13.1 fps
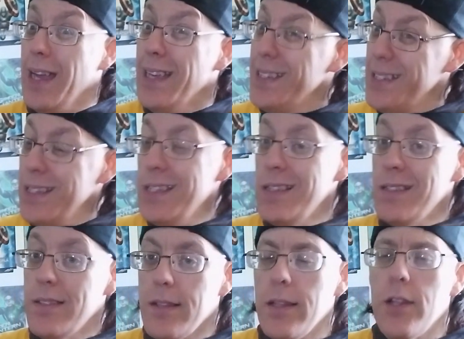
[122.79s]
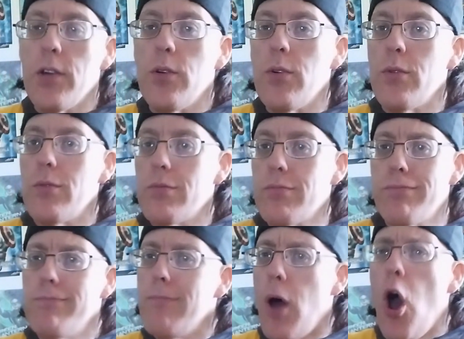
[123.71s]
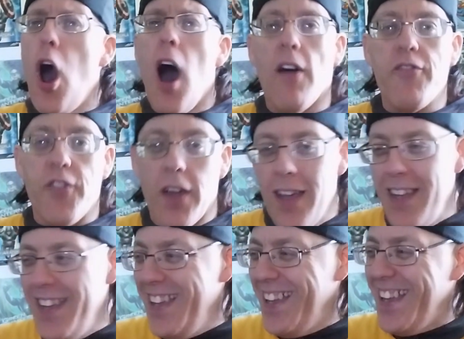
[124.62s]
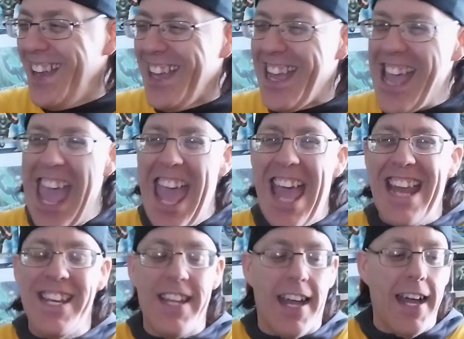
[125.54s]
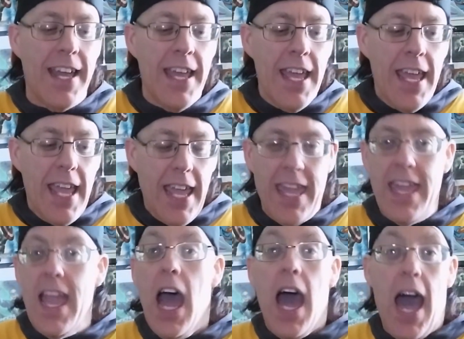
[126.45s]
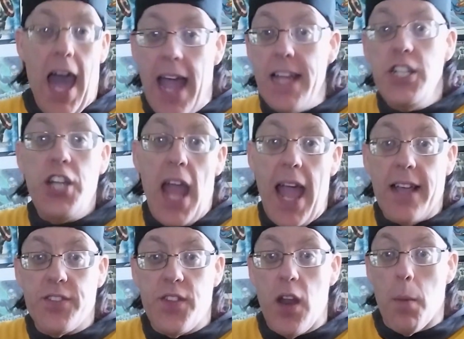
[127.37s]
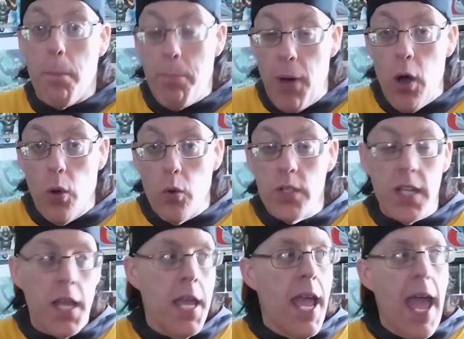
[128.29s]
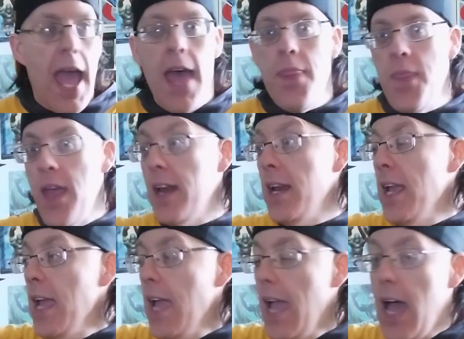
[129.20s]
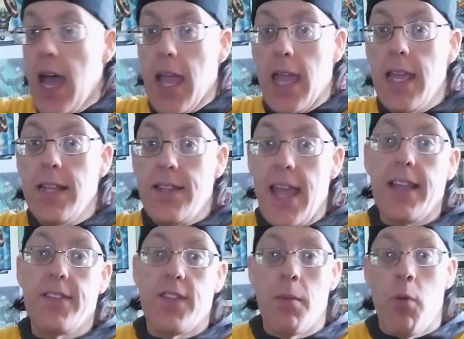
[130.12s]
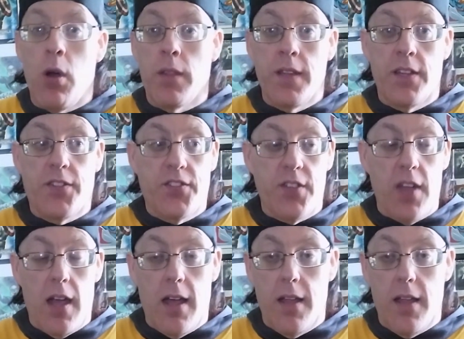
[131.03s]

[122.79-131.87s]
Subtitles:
he's a little off, and he hijacks their boat, and then he takes them on this